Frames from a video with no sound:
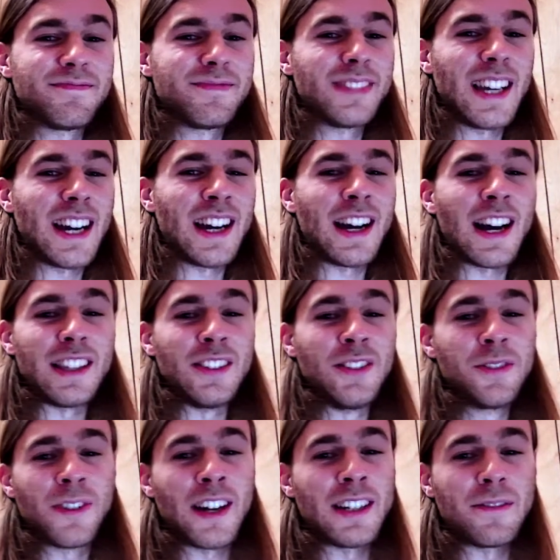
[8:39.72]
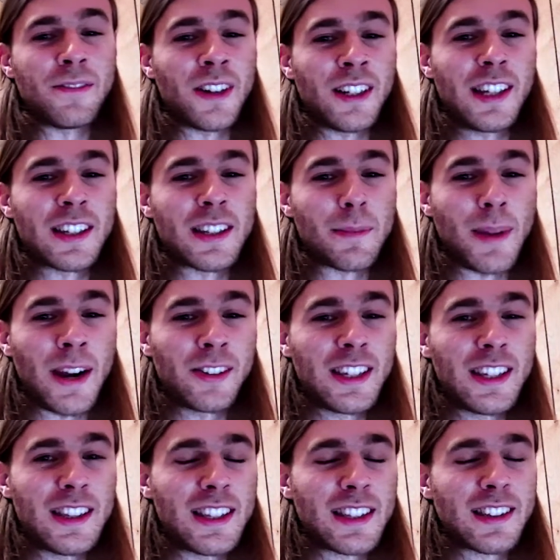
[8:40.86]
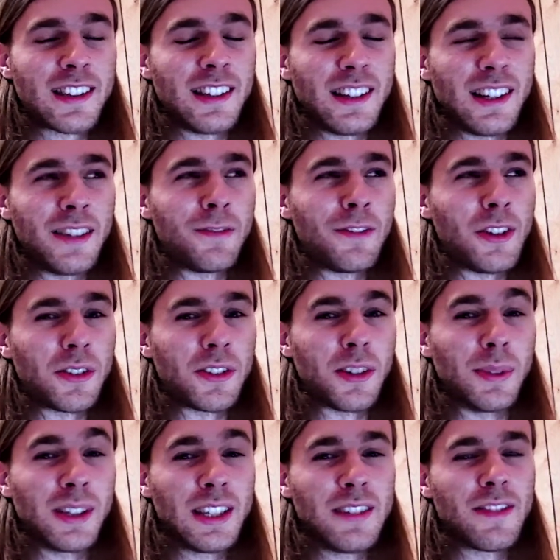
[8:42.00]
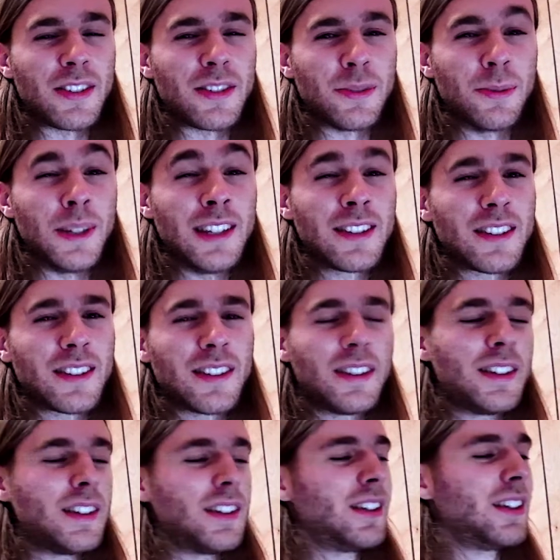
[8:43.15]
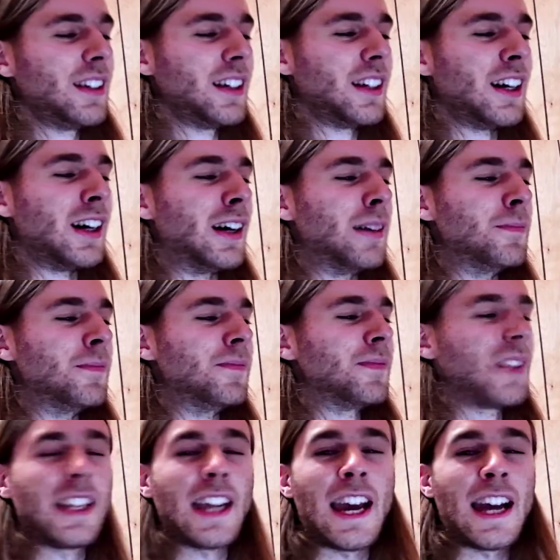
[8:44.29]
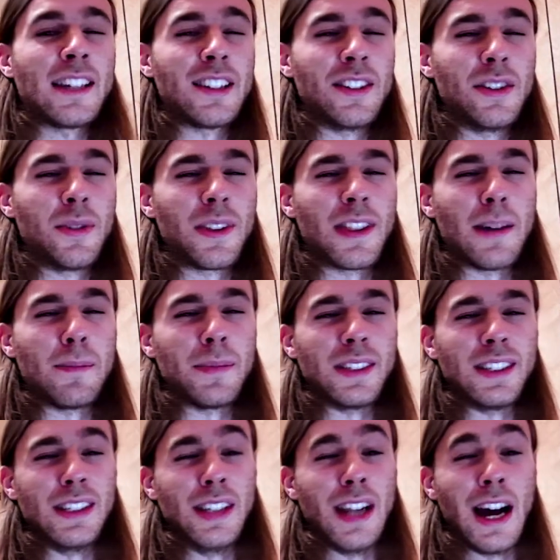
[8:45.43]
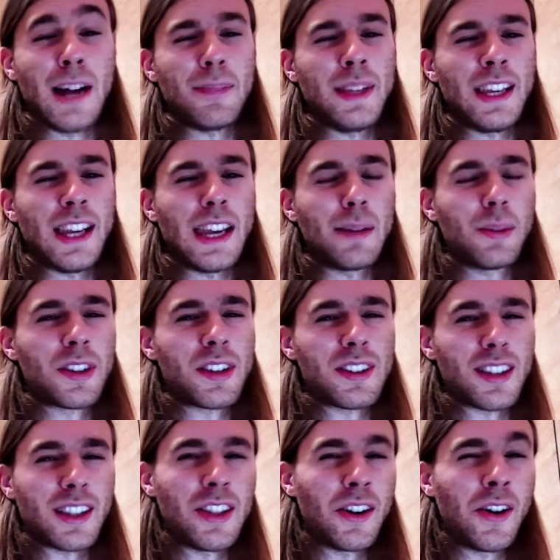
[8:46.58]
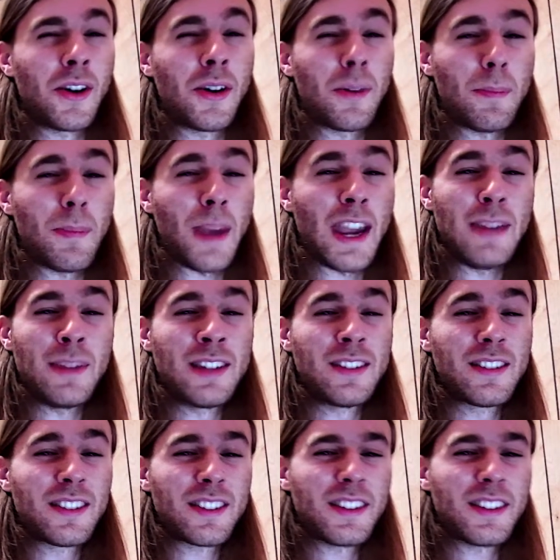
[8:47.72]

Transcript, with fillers: I, I do find it funny, because apparently this, if you're to believe their tweets, Um, it had to do with them not being able to secure payments